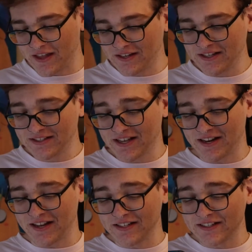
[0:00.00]
Then he
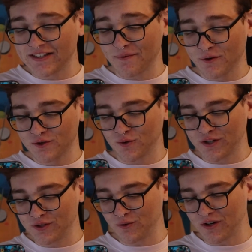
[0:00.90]
said, in December
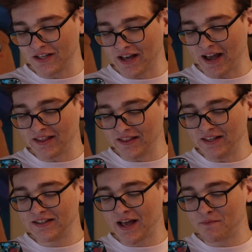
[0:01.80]
2020, I
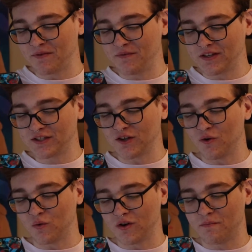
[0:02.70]
leaked that Mephisto
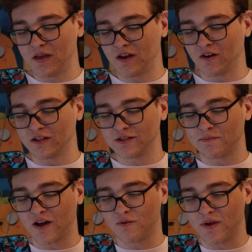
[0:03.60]
would appear in
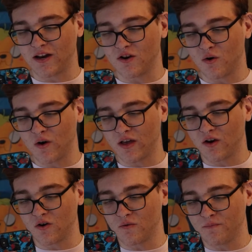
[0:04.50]
Spider-Man No Way
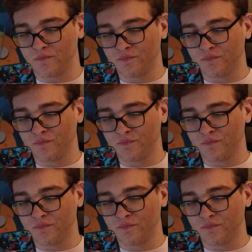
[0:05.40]
Home.